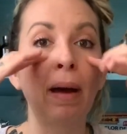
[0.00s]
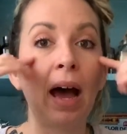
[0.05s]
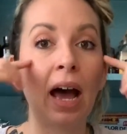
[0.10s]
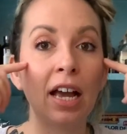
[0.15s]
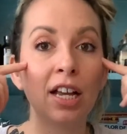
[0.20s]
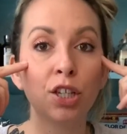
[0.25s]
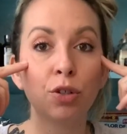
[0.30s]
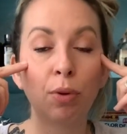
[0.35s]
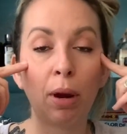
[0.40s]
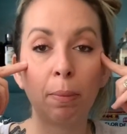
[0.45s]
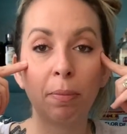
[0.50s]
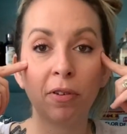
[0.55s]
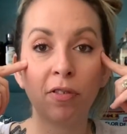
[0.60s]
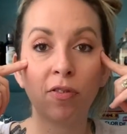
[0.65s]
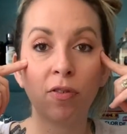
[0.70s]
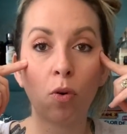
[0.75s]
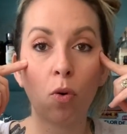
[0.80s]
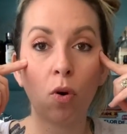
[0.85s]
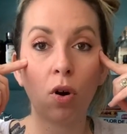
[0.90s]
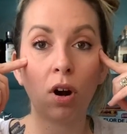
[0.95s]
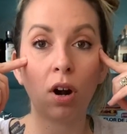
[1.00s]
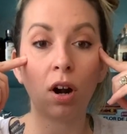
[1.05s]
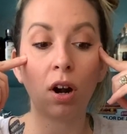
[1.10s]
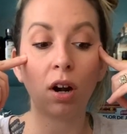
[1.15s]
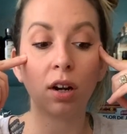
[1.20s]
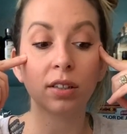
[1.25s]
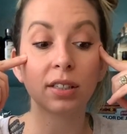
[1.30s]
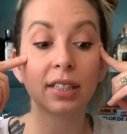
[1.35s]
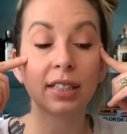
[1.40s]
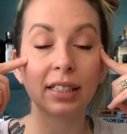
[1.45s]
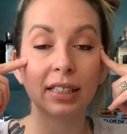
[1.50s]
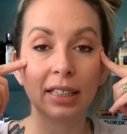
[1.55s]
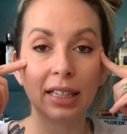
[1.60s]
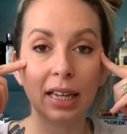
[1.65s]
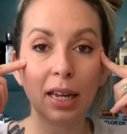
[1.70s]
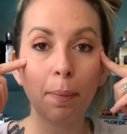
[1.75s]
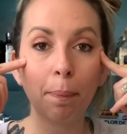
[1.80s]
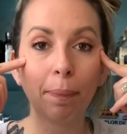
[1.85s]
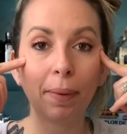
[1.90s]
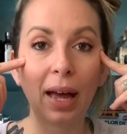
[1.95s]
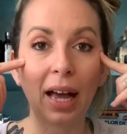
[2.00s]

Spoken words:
eyes right before sleep